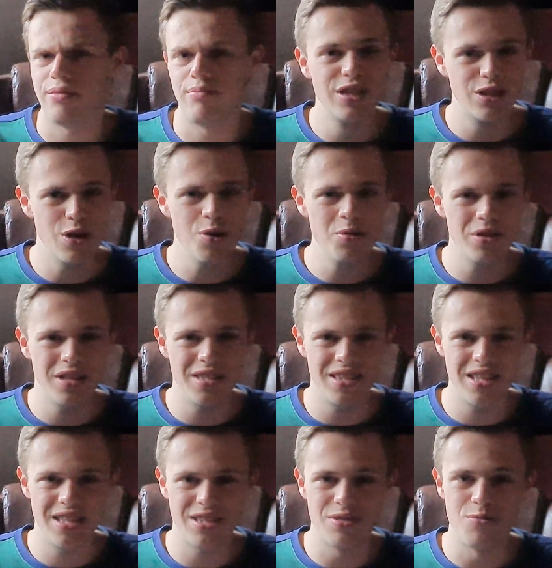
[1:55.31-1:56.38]
So this
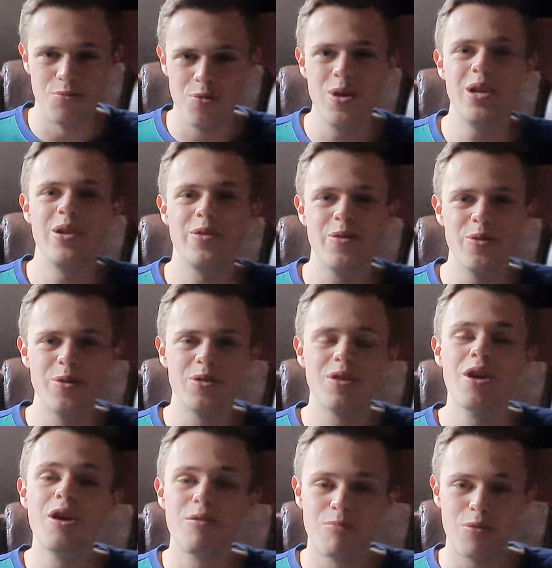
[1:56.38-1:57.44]
is a really good
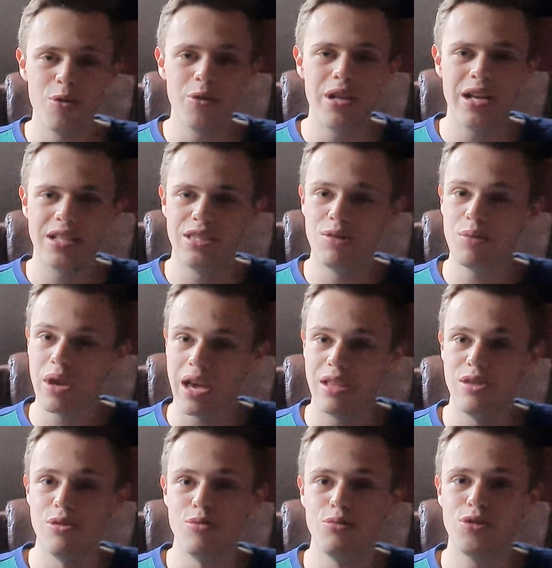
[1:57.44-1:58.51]
product you can
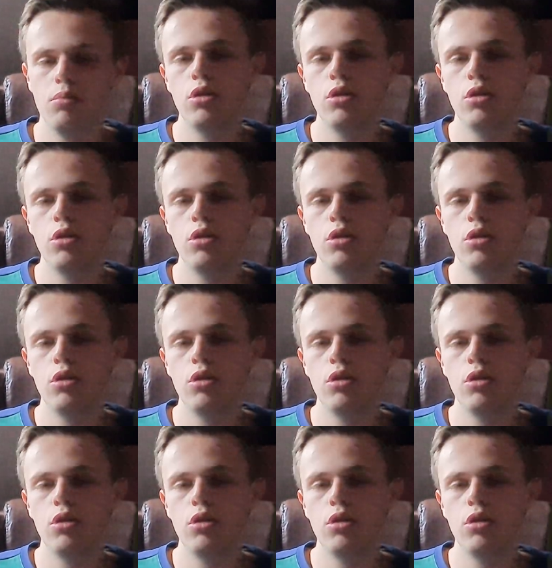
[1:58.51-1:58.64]
use.